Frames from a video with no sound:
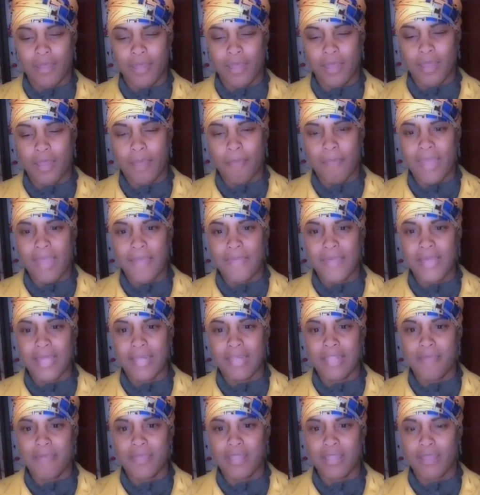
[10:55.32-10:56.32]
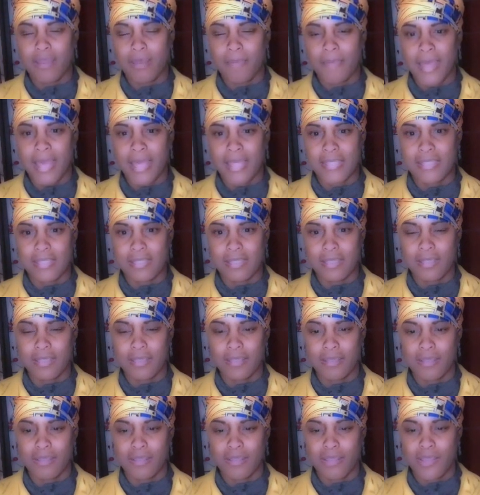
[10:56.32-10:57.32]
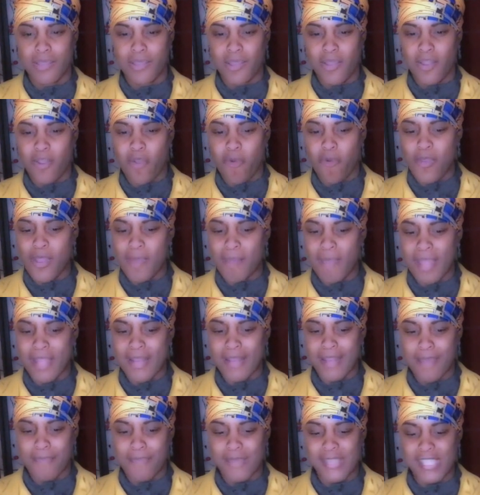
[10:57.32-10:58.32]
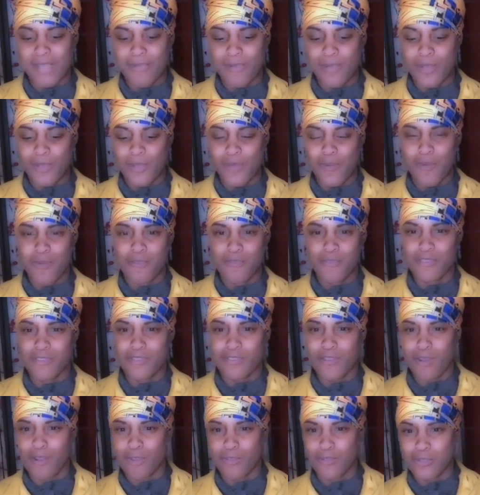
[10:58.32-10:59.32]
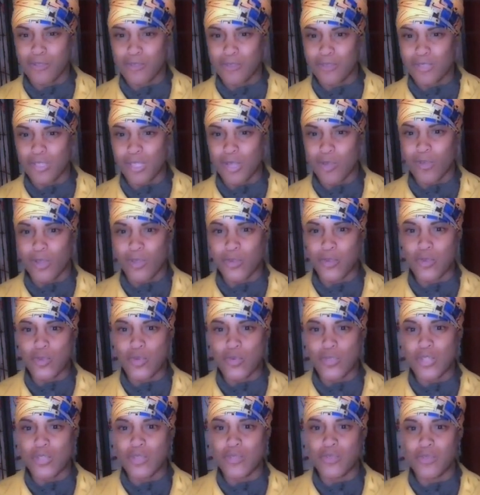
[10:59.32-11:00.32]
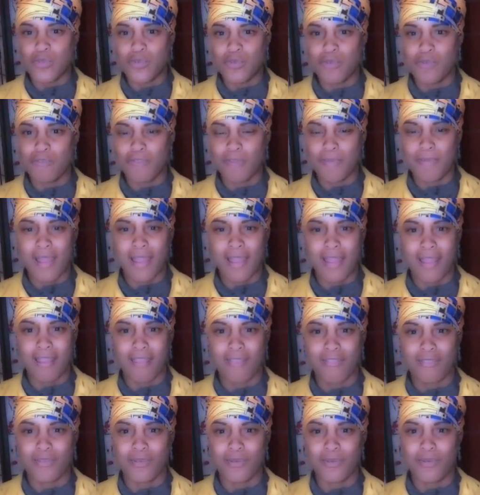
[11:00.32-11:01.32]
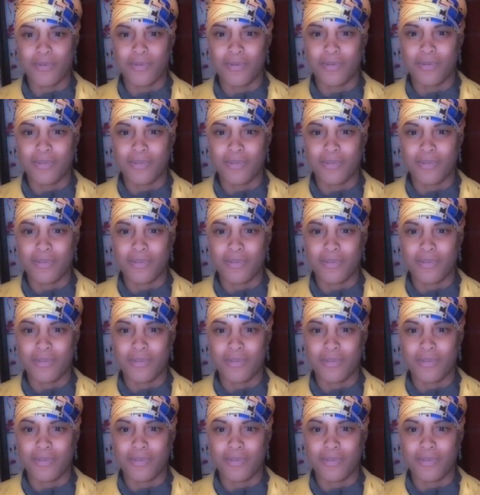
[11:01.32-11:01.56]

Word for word: It may be a limited capacity. We might not be able to go over and talk to someone who we knew from high school,